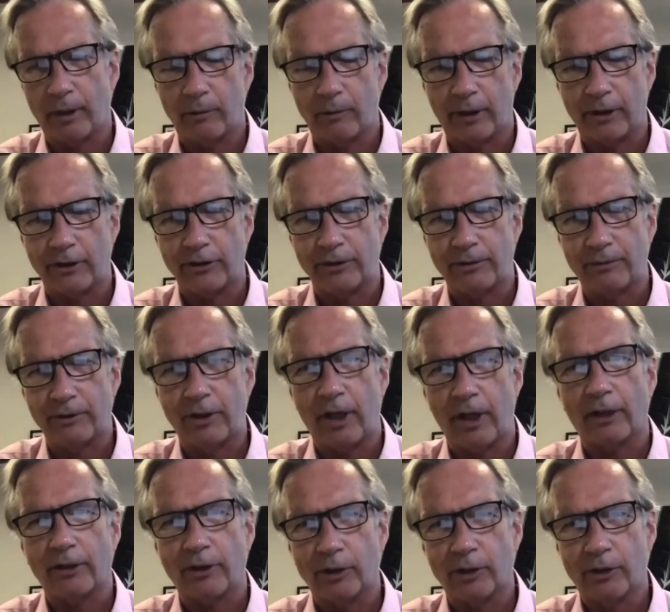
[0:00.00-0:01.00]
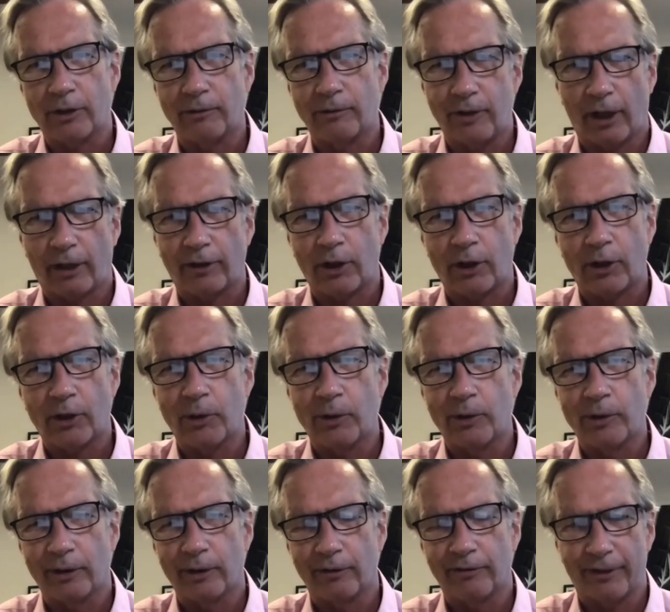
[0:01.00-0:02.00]
where does Doctor Doctor
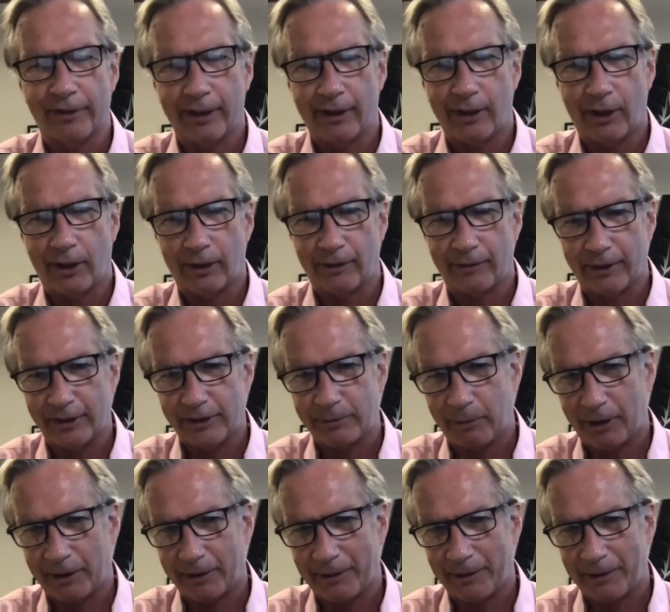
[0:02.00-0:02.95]
Google fit in all of this, Mark?